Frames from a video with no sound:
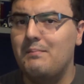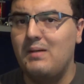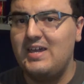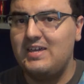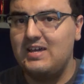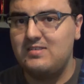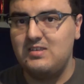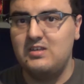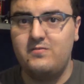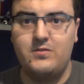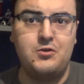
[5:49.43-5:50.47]
My guess
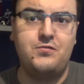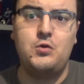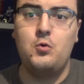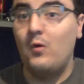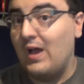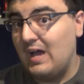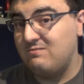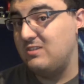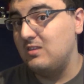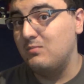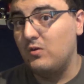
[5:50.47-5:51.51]
is, for those of you who have
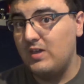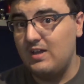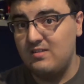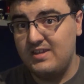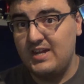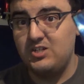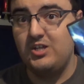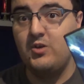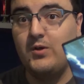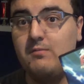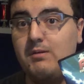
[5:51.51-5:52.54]
seen the movie, it is actually
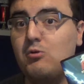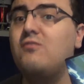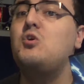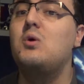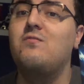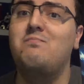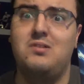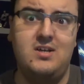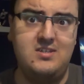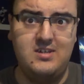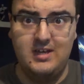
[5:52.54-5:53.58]
going to be a review of
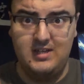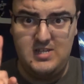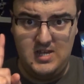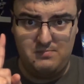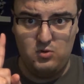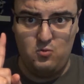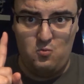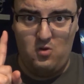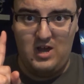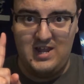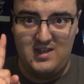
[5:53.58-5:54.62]
Blood Gun Number
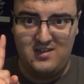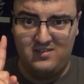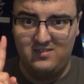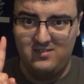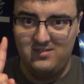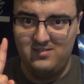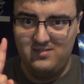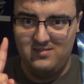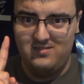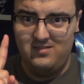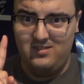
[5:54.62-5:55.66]
1.
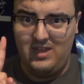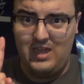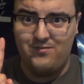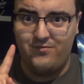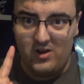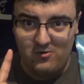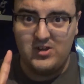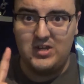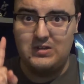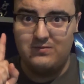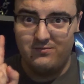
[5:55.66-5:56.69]
A
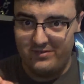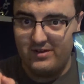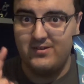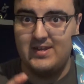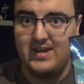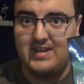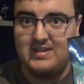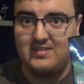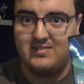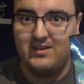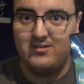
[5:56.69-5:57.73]
very, very
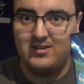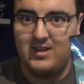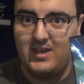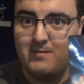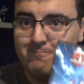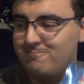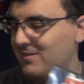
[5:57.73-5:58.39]
90s sounding name.